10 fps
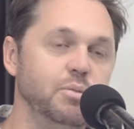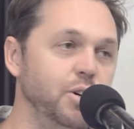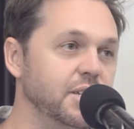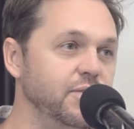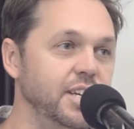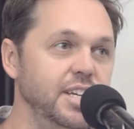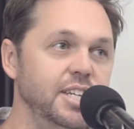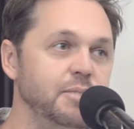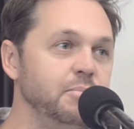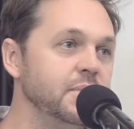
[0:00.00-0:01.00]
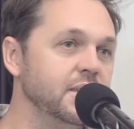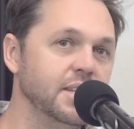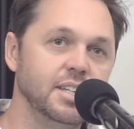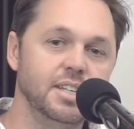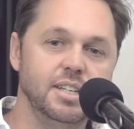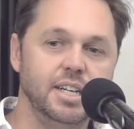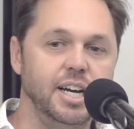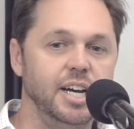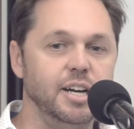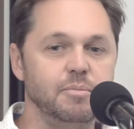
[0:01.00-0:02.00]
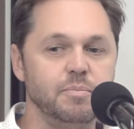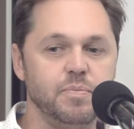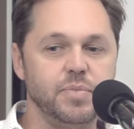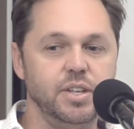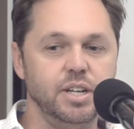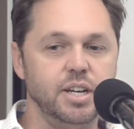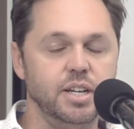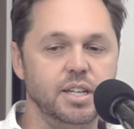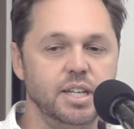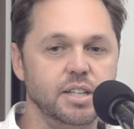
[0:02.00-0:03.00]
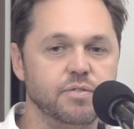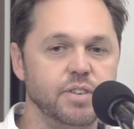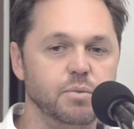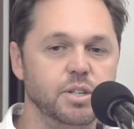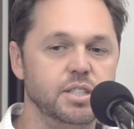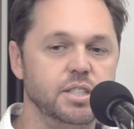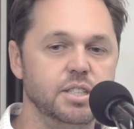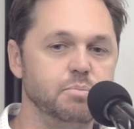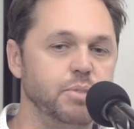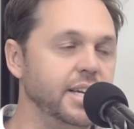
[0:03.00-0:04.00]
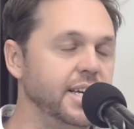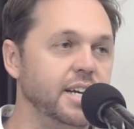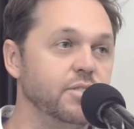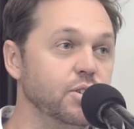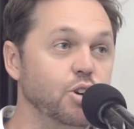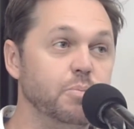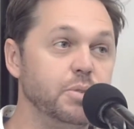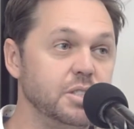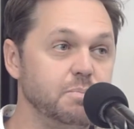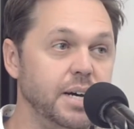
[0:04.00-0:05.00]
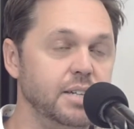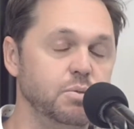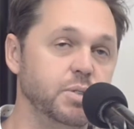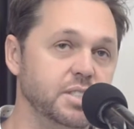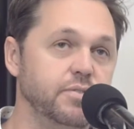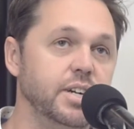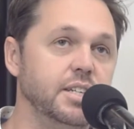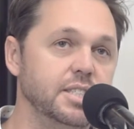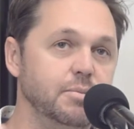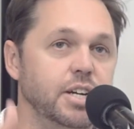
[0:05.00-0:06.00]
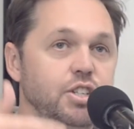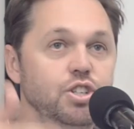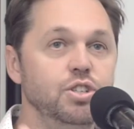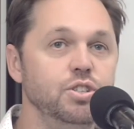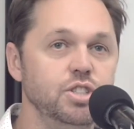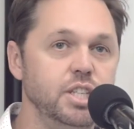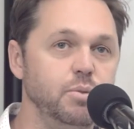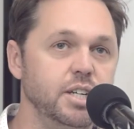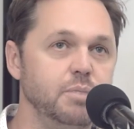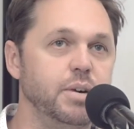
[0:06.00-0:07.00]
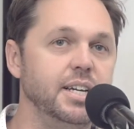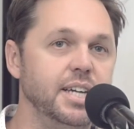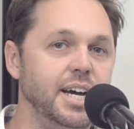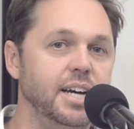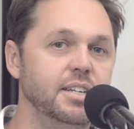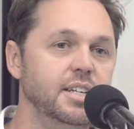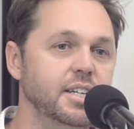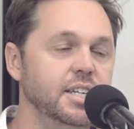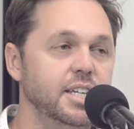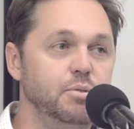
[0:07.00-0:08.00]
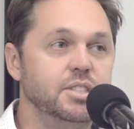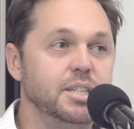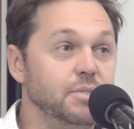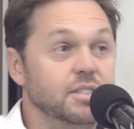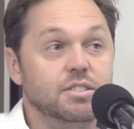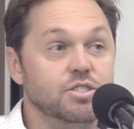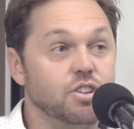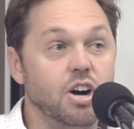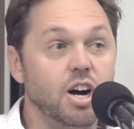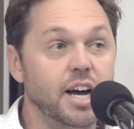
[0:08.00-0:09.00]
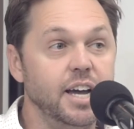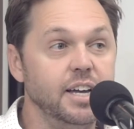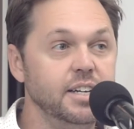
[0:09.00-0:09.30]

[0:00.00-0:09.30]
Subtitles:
Worked for him. Another friend wanted to just break out of the corporate space. Well, wasn't a friend to someone I knew. She wanted to break out. It was something to try.